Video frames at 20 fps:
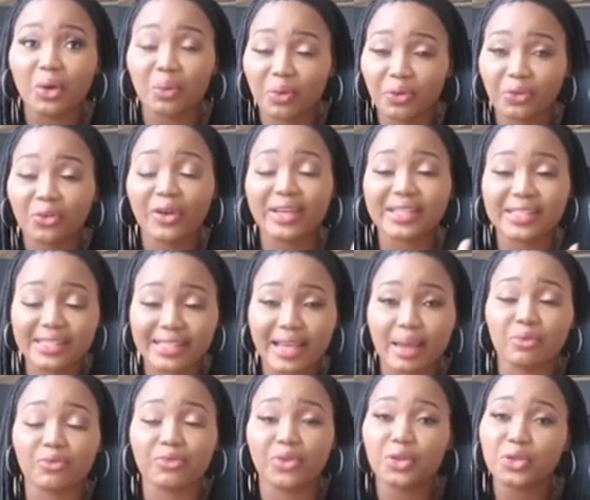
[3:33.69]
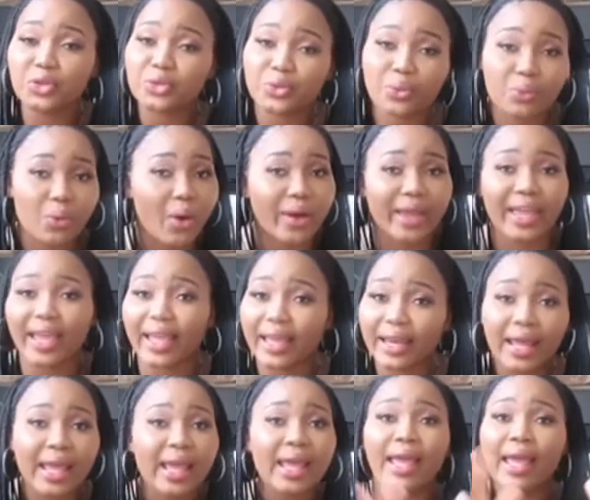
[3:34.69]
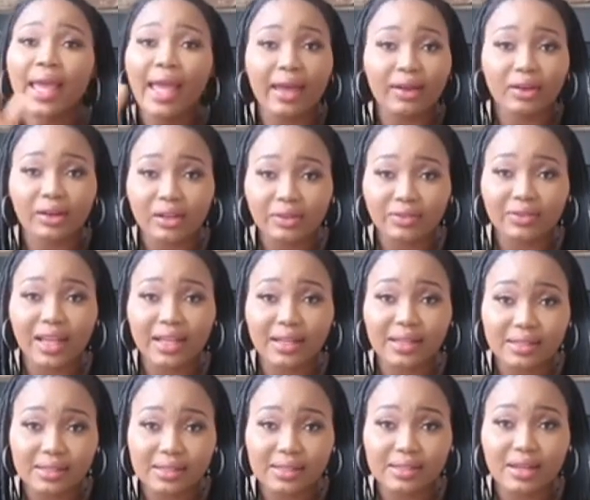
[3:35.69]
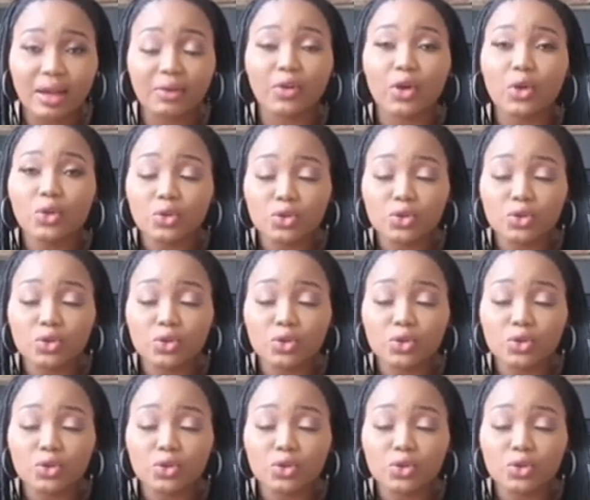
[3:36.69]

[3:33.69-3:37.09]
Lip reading: before it's time for you to walk in and all of that good stuff.